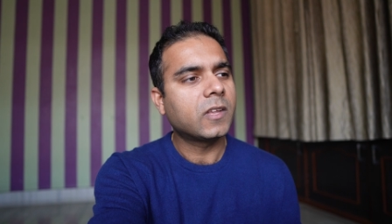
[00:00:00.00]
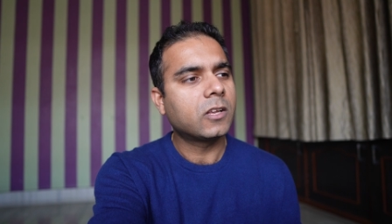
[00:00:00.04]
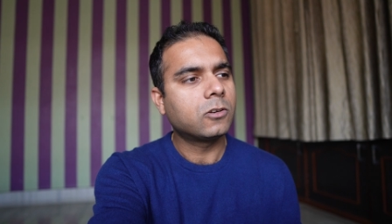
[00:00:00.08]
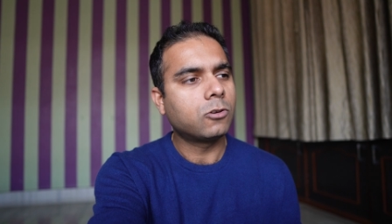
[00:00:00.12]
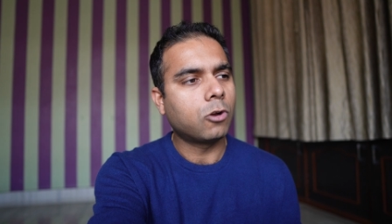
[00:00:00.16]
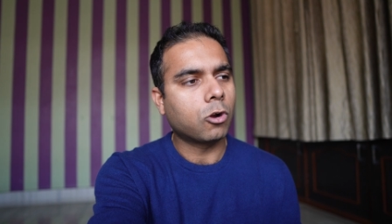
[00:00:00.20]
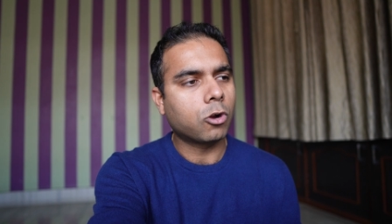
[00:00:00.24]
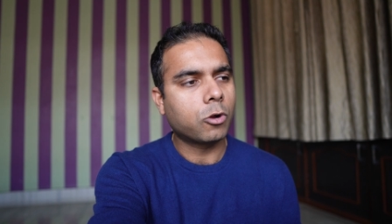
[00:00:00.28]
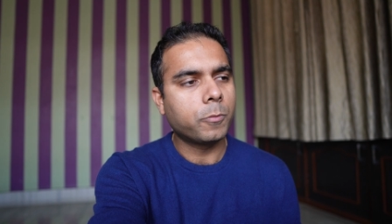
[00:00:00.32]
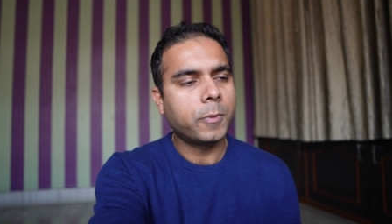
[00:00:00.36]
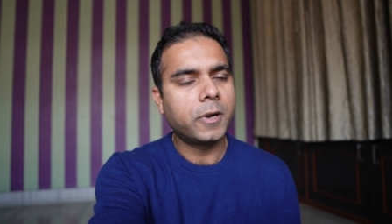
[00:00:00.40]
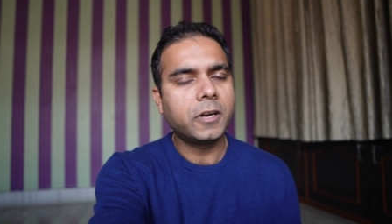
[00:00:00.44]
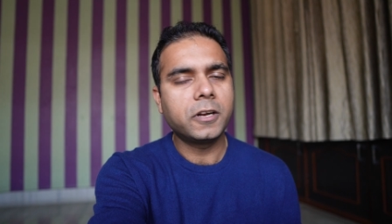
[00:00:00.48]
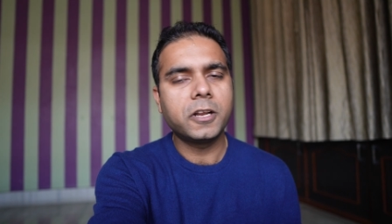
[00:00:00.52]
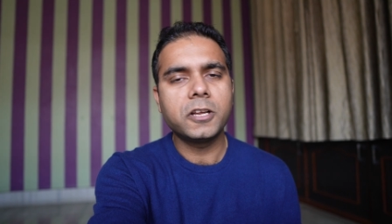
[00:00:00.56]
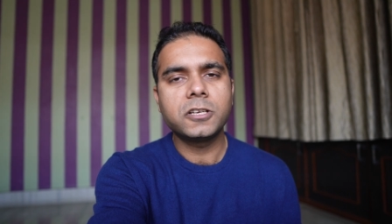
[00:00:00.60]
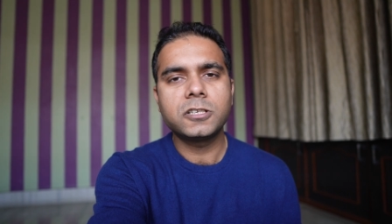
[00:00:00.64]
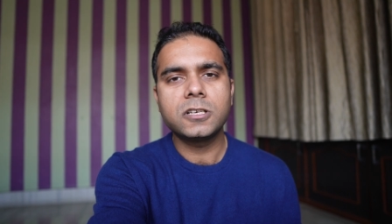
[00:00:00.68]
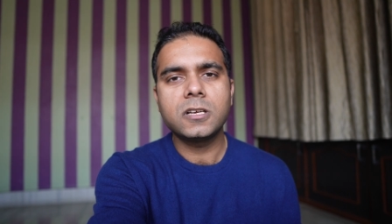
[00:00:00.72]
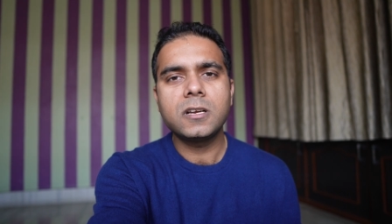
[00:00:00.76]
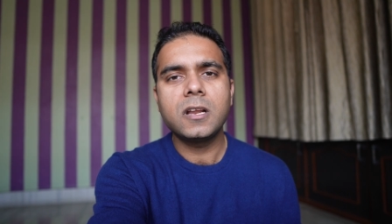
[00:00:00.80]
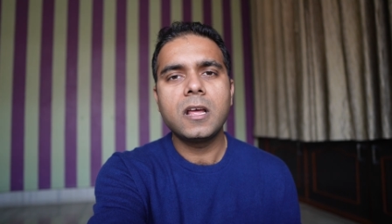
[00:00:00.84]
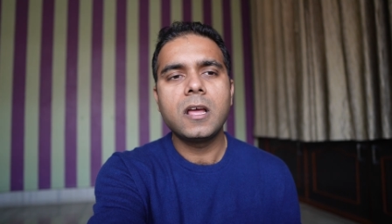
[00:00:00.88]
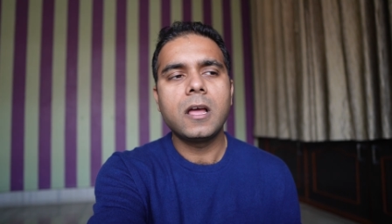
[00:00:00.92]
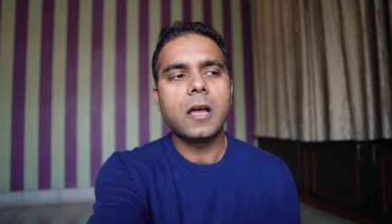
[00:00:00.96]

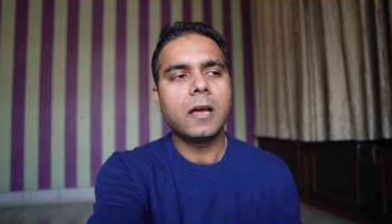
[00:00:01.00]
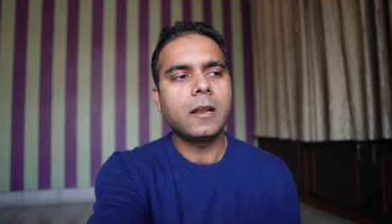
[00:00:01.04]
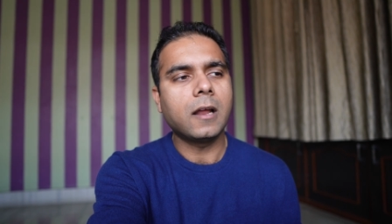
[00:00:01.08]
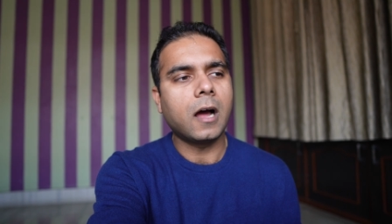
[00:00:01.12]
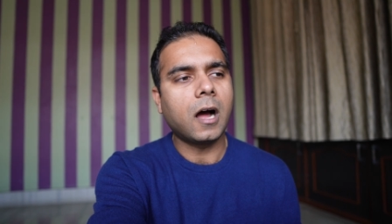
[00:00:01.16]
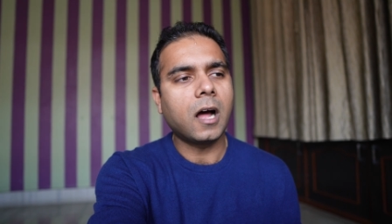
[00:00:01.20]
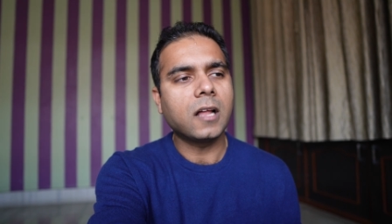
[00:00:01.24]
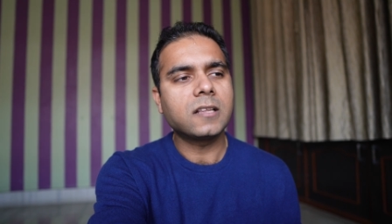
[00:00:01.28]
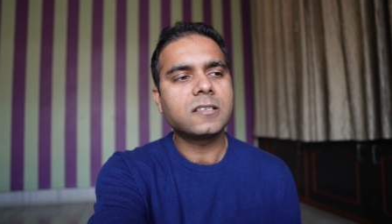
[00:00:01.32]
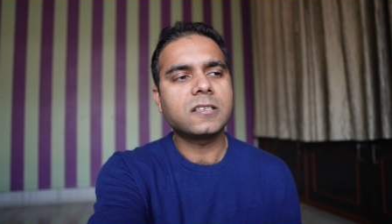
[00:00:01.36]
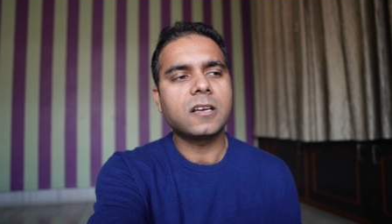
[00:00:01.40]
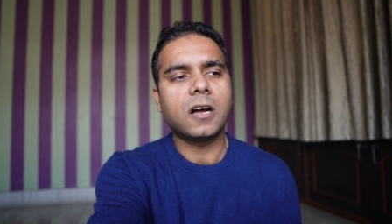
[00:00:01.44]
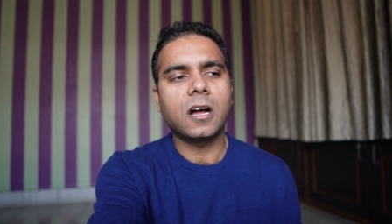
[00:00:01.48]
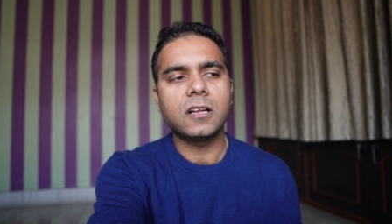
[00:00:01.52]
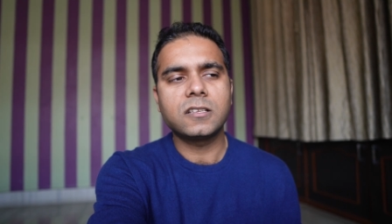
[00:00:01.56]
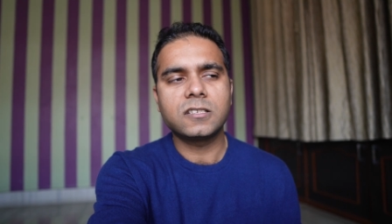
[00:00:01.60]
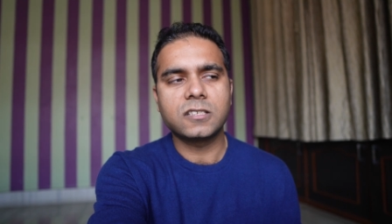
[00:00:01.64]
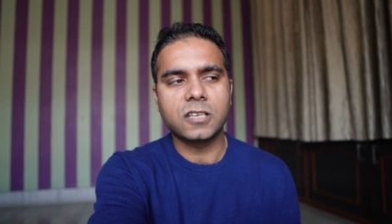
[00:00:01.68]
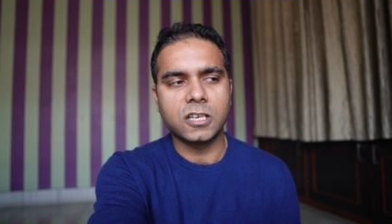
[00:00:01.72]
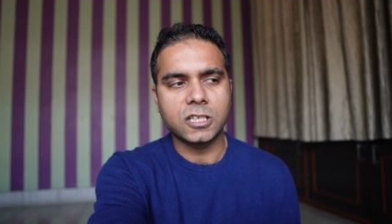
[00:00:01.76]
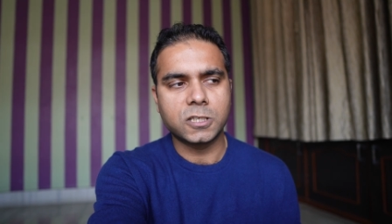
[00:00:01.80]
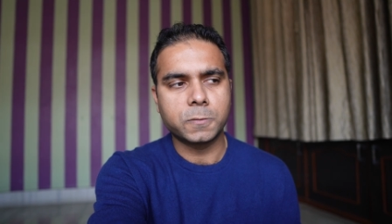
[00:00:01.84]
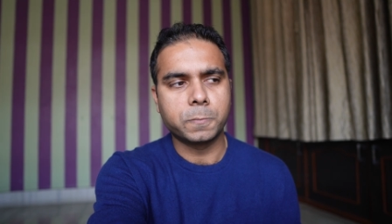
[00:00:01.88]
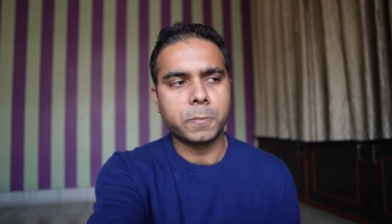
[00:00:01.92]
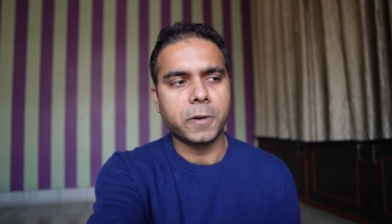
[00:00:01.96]
documentation; and
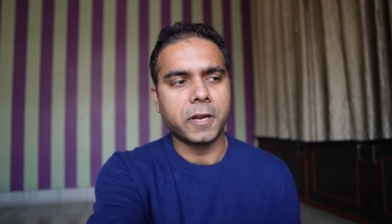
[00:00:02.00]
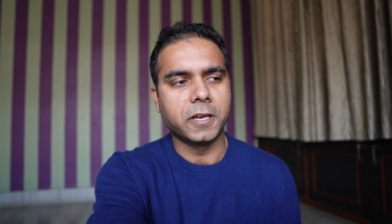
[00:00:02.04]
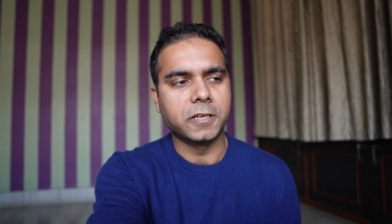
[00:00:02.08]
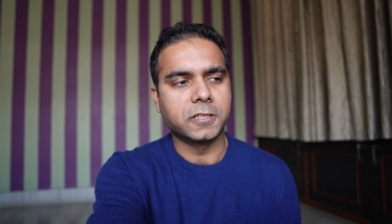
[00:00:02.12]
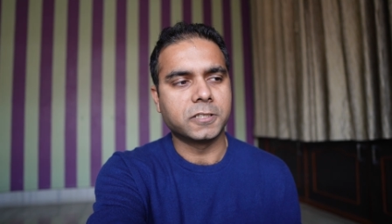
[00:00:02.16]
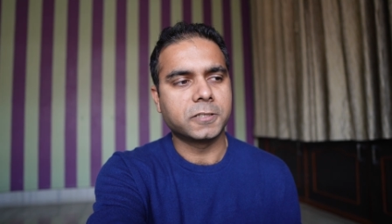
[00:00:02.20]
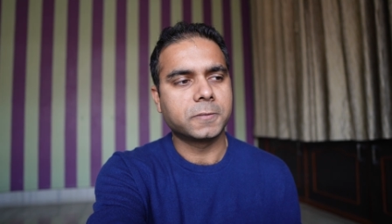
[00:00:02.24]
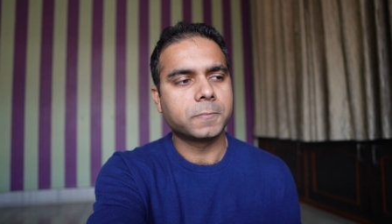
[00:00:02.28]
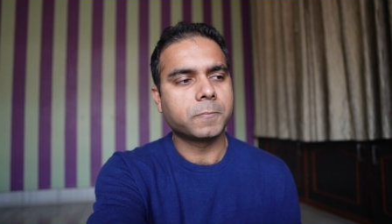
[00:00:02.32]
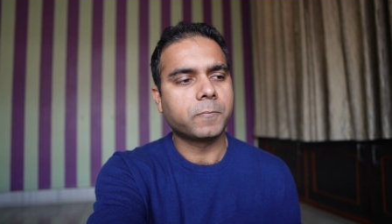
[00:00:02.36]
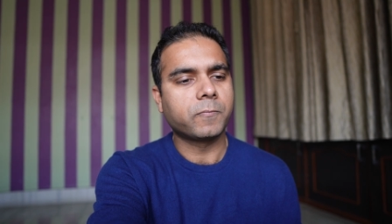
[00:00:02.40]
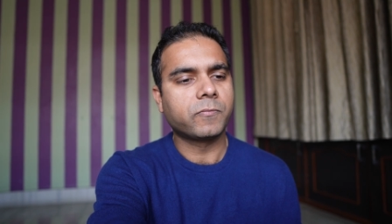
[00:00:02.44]
Arzt-Gespräch.